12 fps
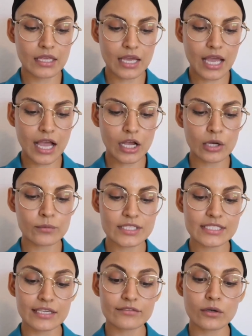How can we
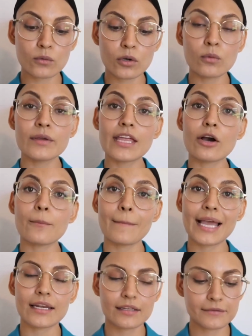save the world without
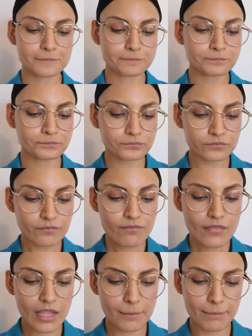math?"
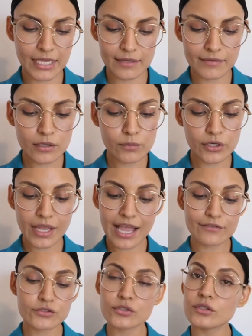"Maybe we don't
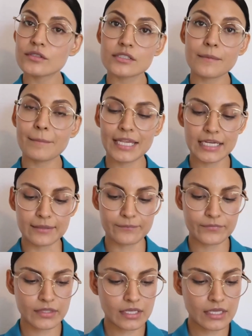have to use so many,"
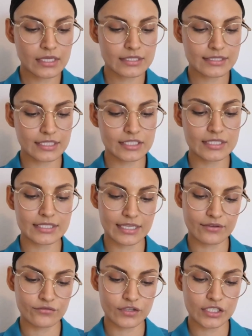said
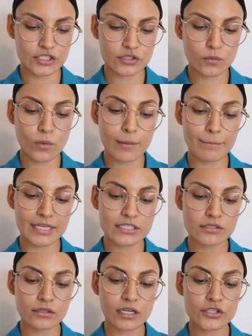Jessica Finch. "One
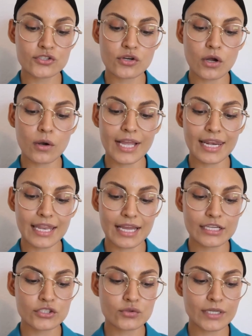pencil can draw a
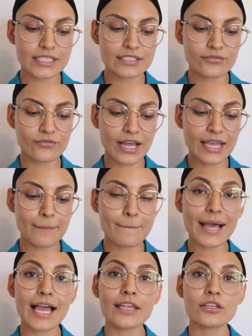line 25
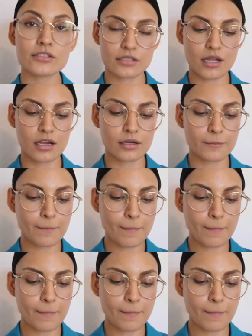miles long.